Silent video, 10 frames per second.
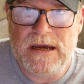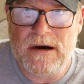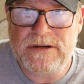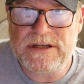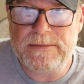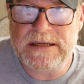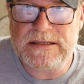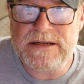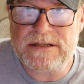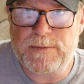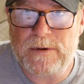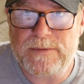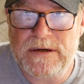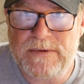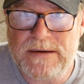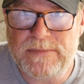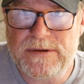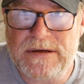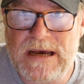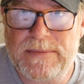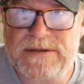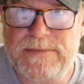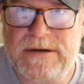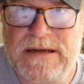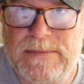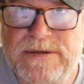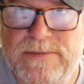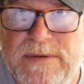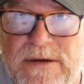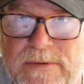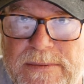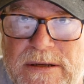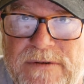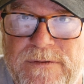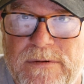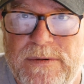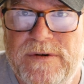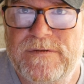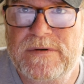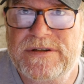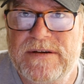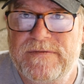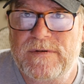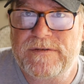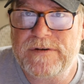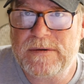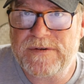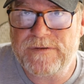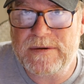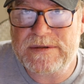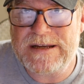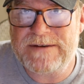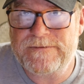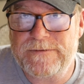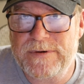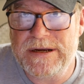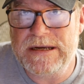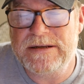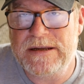Always end them like this. Support the red, white, and blue. God bless America. God bless us men, women, in uniform 24/7 for our freedoms. Freedom is not free.